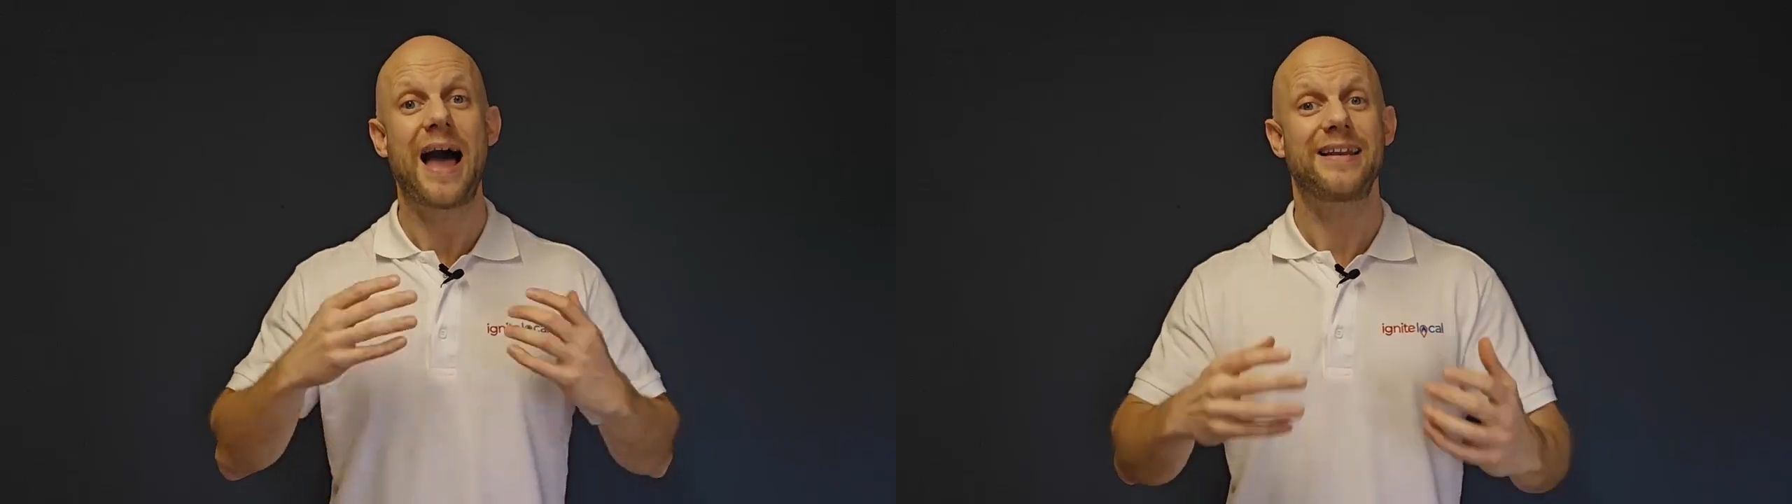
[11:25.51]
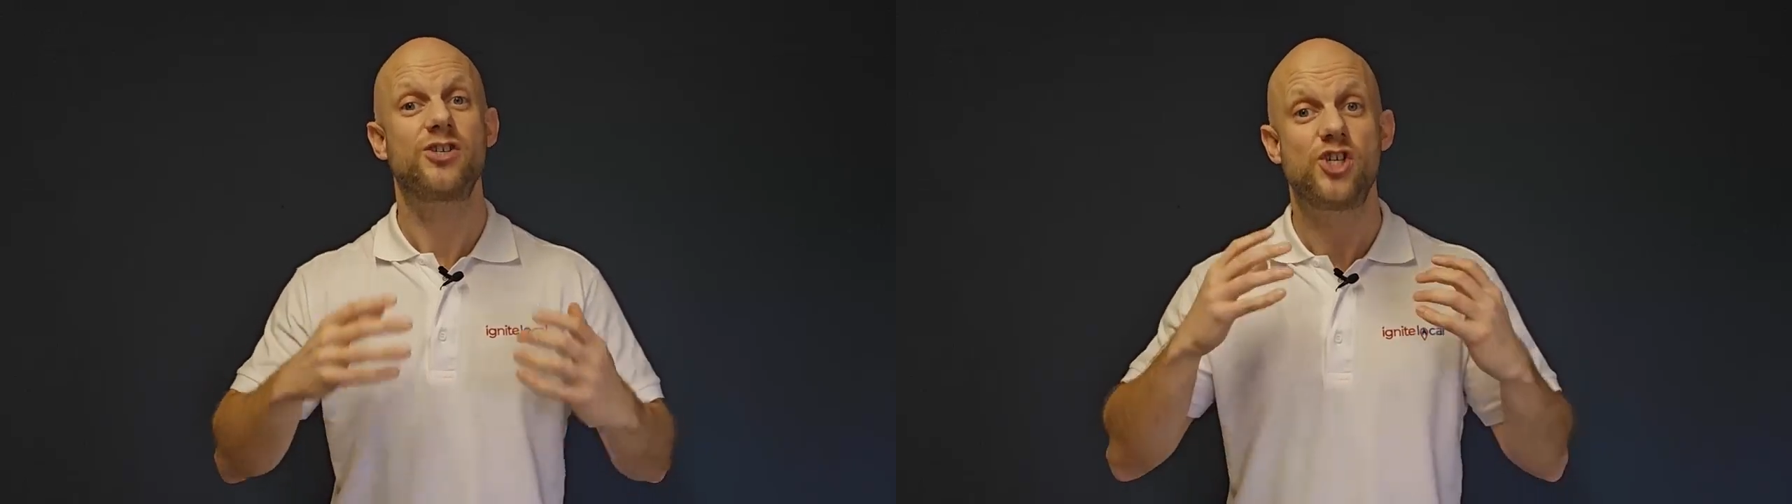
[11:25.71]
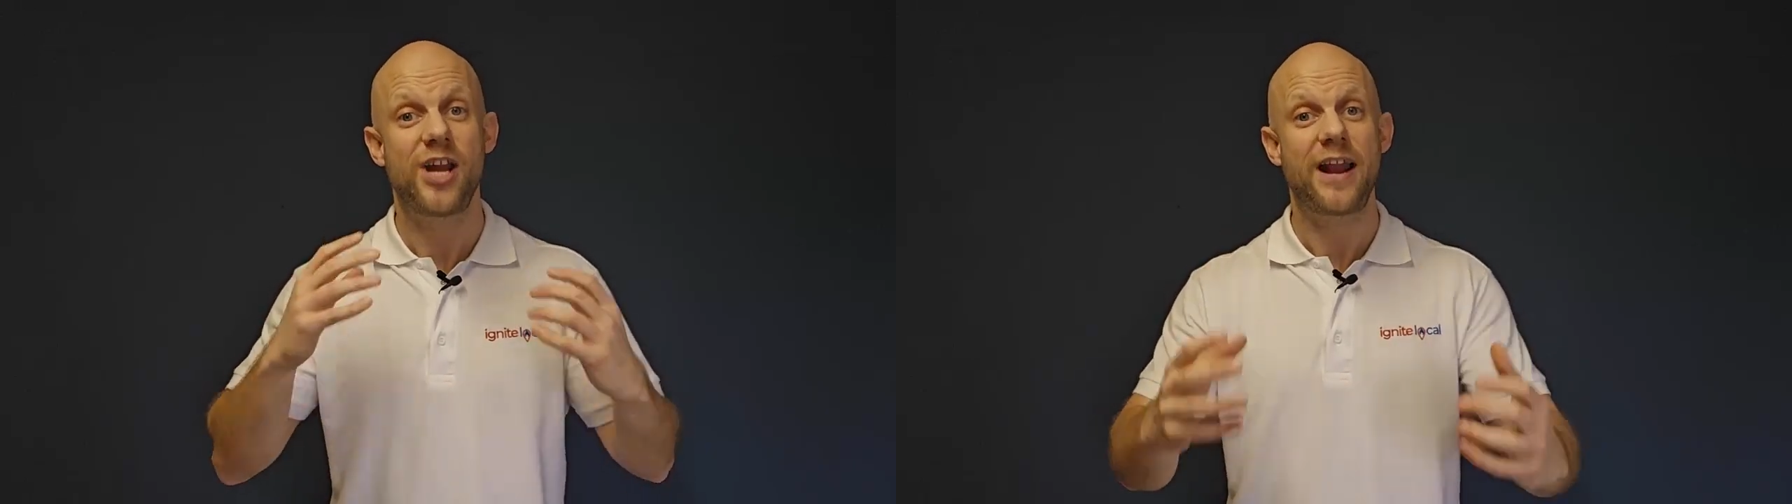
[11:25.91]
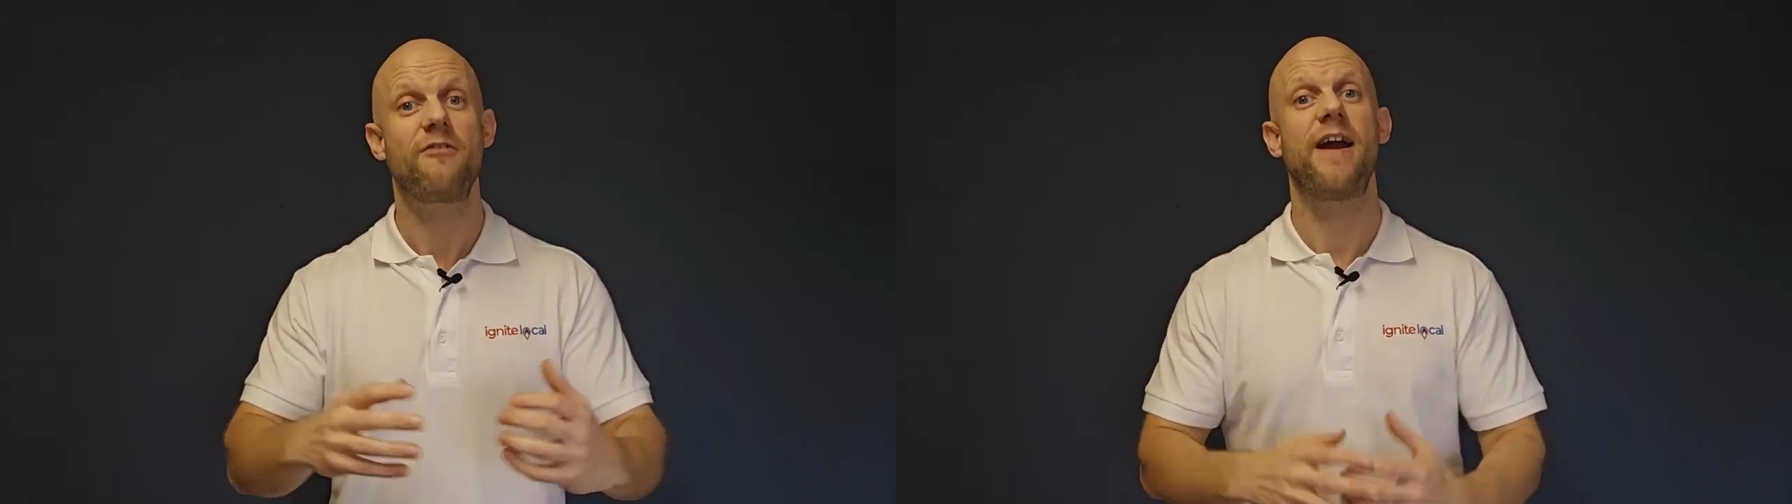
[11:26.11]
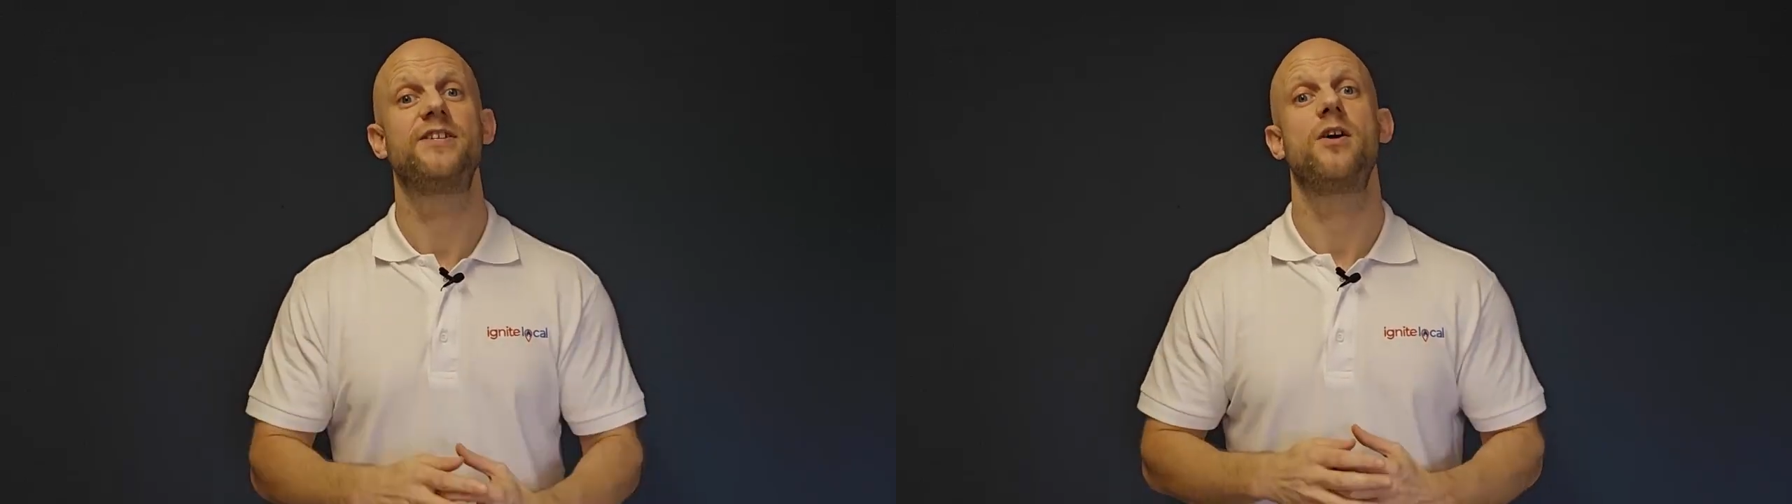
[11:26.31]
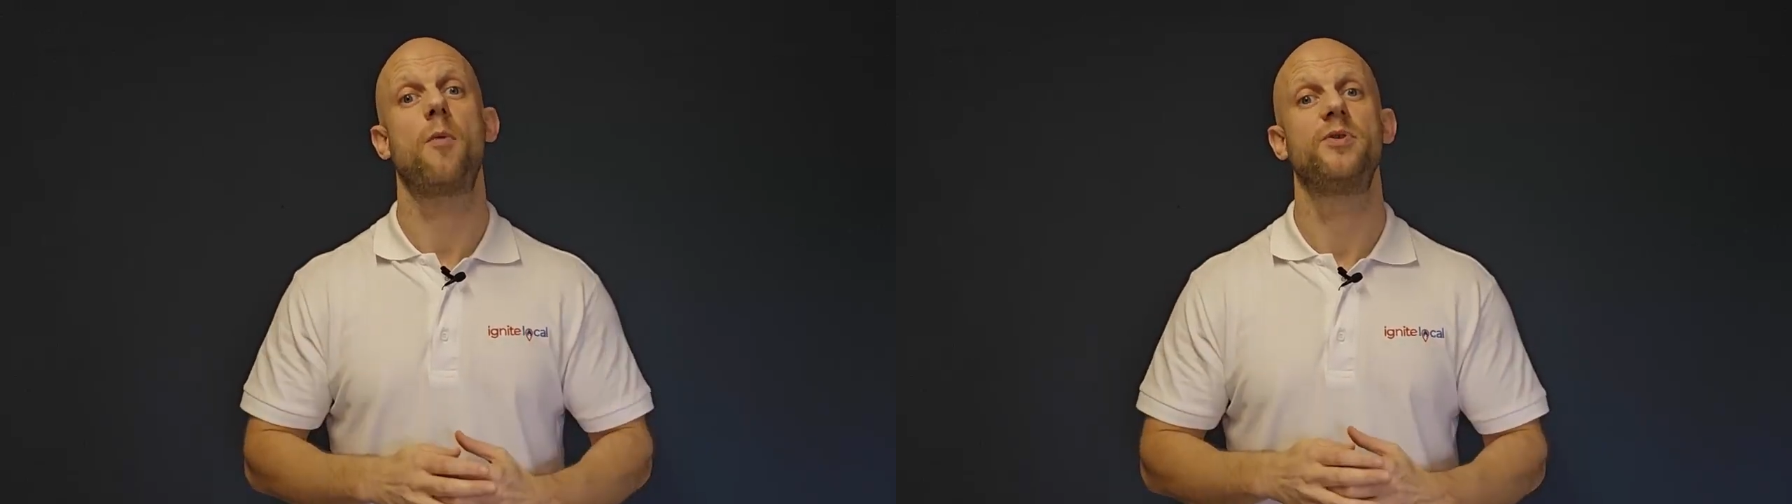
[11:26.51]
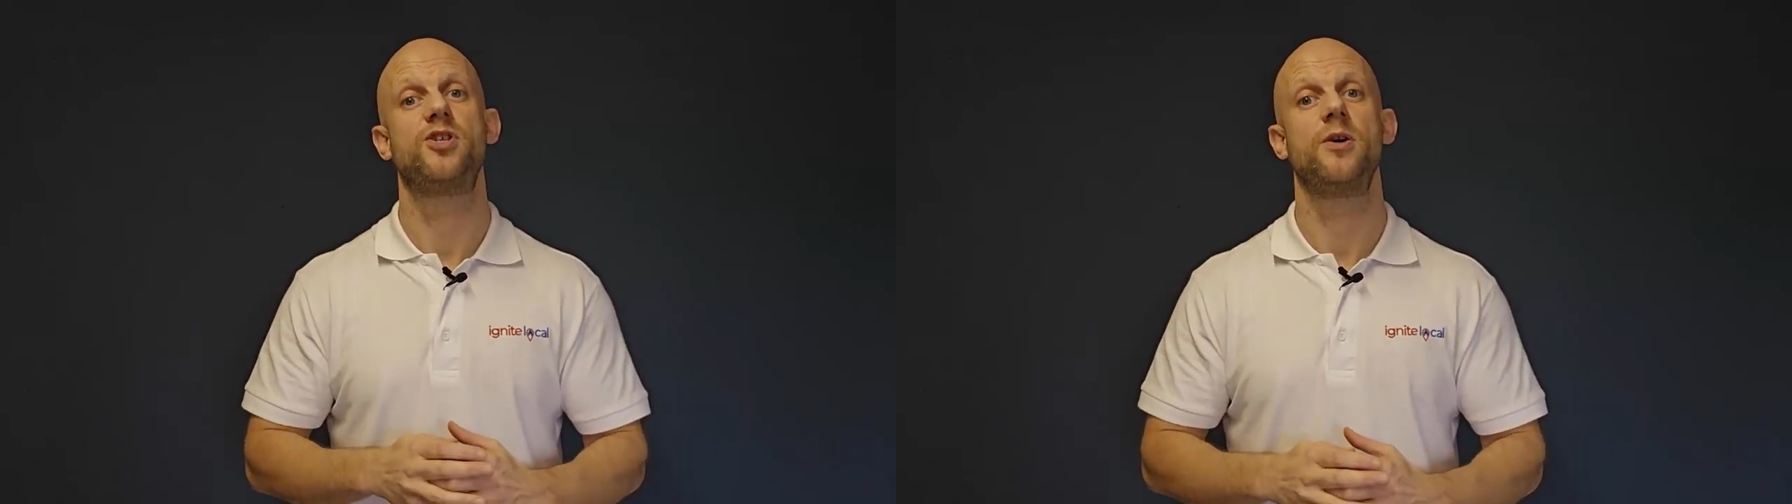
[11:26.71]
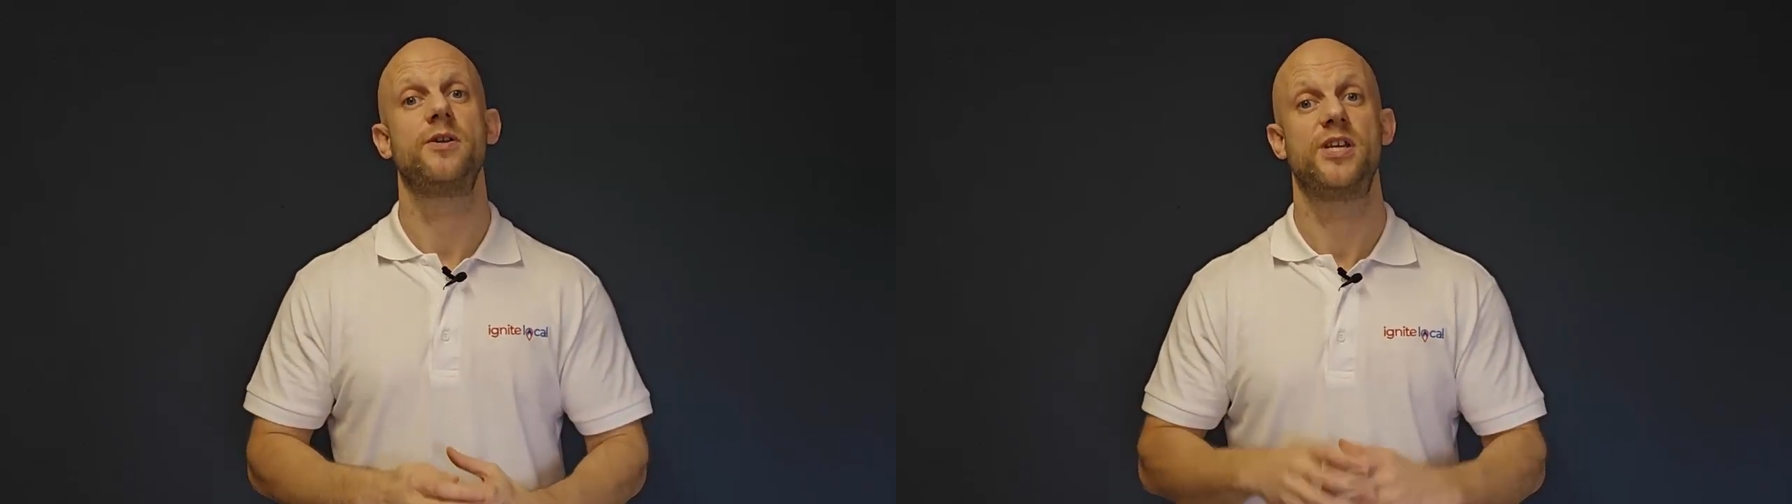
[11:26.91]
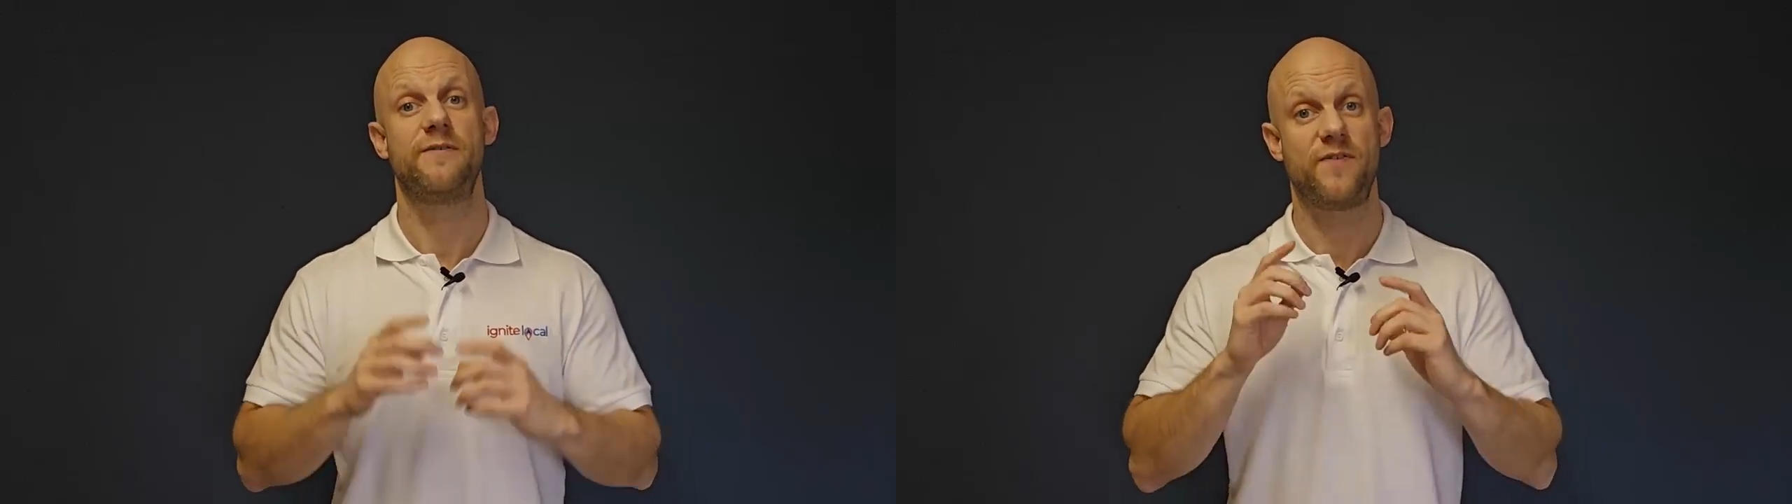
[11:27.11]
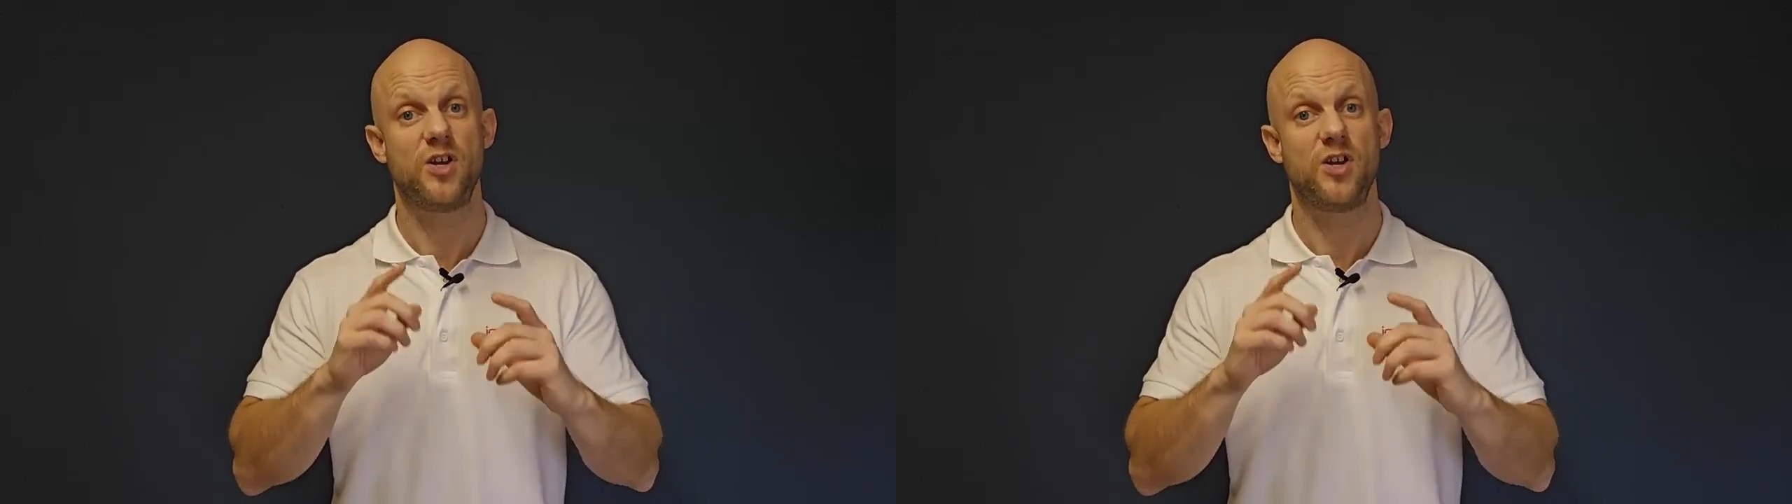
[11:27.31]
and generating opportunity